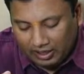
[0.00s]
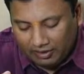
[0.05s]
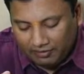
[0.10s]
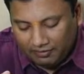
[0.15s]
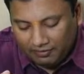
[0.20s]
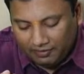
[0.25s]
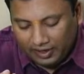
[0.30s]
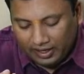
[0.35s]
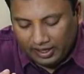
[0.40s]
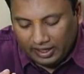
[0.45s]

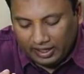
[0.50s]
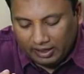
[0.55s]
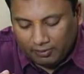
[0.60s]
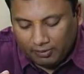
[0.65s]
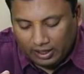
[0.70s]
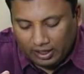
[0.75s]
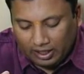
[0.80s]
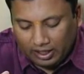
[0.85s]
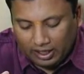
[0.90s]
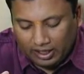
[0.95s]

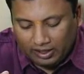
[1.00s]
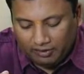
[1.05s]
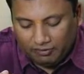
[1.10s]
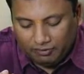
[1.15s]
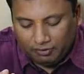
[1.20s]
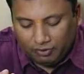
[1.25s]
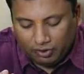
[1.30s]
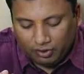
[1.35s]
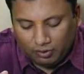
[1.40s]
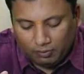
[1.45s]

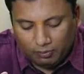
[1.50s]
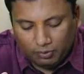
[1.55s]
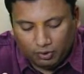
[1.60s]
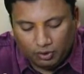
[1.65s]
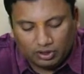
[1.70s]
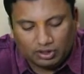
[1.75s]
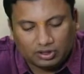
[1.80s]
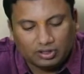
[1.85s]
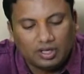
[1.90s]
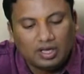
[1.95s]
5994. Both
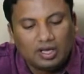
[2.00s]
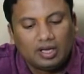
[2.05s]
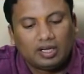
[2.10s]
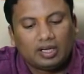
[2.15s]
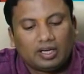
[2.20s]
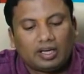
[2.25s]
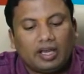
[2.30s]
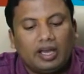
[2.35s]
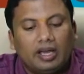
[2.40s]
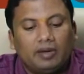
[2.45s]

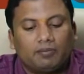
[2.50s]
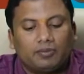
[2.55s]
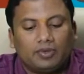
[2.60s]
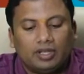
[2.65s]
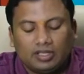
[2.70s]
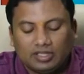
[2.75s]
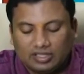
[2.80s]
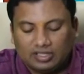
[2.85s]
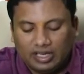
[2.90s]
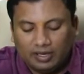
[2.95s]
game the
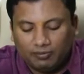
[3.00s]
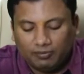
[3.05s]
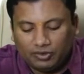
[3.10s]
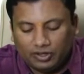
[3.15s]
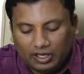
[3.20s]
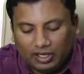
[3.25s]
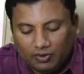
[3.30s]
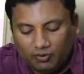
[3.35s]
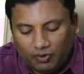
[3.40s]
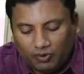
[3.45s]
same thing.
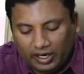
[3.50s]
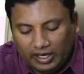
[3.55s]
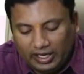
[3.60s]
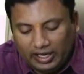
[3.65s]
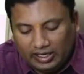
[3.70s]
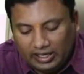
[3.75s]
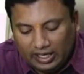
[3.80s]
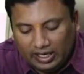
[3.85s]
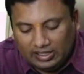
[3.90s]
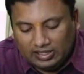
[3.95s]
Why it
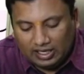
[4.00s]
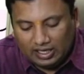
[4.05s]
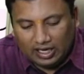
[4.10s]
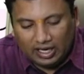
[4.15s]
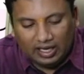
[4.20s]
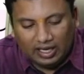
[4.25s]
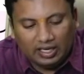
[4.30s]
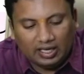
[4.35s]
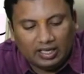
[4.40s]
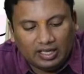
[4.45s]
is
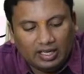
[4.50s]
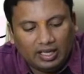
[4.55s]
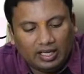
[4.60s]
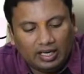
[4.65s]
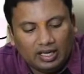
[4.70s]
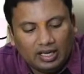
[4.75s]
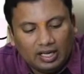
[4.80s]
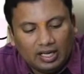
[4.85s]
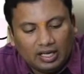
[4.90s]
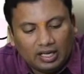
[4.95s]
9 here?
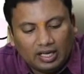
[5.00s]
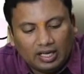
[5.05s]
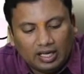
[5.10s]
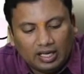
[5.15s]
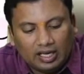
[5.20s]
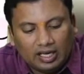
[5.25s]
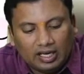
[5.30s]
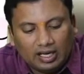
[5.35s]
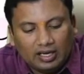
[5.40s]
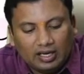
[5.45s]

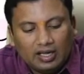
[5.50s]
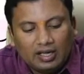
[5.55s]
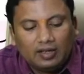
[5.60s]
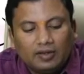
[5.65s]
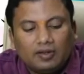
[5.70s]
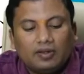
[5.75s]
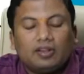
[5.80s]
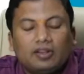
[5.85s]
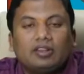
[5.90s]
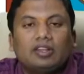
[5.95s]
Here
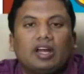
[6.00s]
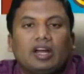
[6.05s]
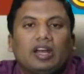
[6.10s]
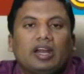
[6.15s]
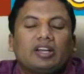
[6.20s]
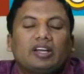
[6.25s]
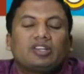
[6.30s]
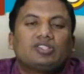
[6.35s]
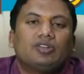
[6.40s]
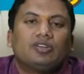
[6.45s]
the
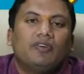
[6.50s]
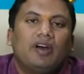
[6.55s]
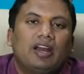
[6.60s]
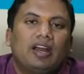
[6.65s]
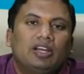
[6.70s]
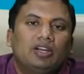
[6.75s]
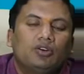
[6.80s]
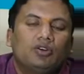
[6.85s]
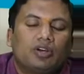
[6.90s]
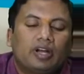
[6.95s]
next
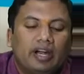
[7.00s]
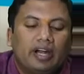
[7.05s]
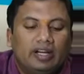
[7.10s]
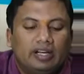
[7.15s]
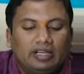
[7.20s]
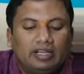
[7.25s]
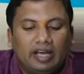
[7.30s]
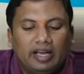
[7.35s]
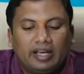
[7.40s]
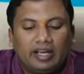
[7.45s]
value can
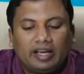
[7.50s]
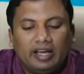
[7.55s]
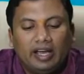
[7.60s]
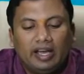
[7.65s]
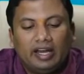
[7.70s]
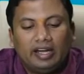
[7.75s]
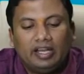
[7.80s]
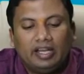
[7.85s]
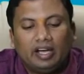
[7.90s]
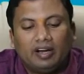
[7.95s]
take
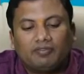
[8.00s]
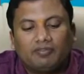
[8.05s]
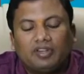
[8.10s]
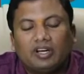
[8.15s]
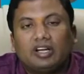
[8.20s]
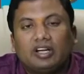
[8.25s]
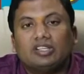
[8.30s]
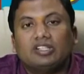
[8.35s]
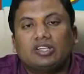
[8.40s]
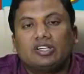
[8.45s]
any of the
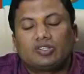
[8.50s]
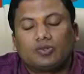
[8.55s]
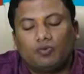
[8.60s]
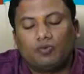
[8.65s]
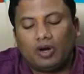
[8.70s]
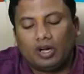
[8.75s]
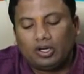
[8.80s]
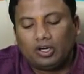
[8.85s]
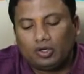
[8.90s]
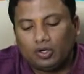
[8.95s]
digits.
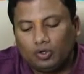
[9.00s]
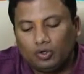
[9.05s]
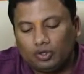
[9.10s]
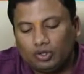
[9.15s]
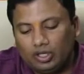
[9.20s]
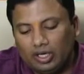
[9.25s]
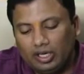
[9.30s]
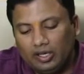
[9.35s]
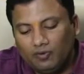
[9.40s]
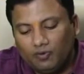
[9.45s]
1, 2,
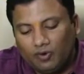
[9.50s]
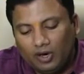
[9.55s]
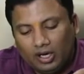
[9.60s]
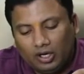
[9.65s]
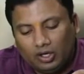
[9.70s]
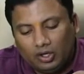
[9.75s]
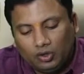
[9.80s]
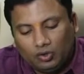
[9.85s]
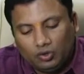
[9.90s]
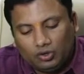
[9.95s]
3, 1,
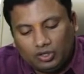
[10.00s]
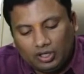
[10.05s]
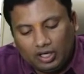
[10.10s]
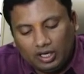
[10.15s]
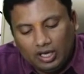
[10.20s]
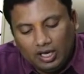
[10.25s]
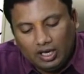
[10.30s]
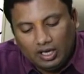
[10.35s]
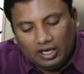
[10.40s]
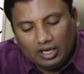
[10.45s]
2, 3.
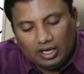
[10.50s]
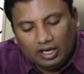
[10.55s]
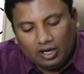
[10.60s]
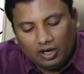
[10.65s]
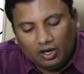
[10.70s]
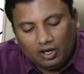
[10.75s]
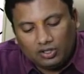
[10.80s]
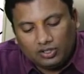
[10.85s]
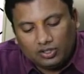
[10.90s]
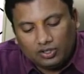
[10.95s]
Here
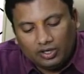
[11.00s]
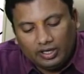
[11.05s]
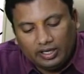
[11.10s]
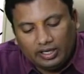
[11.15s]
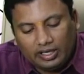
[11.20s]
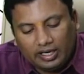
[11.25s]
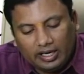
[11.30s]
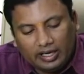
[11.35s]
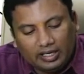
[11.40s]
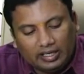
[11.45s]
also it
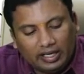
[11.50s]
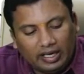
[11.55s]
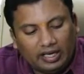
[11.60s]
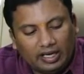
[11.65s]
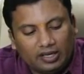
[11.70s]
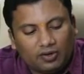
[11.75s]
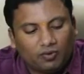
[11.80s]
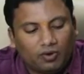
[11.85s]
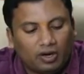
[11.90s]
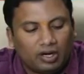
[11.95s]
can take
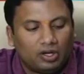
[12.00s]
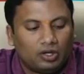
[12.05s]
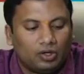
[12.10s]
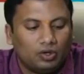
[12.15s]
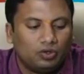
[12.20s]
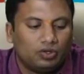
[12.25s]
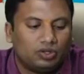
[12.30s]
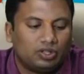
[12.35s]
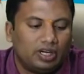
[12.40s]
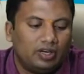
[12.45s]
1,
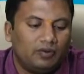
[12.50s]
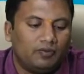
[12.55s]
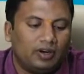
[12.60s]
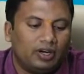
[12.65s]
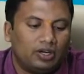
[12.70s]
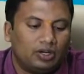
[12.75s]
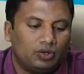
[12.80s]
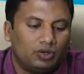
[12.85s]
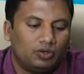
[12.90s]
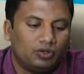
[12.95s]
2, 3, 1,
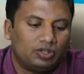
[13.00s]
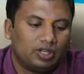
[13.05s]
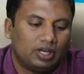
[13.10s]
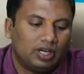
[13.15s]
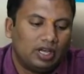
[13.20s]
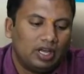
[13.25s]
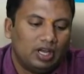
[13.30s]
2, 3.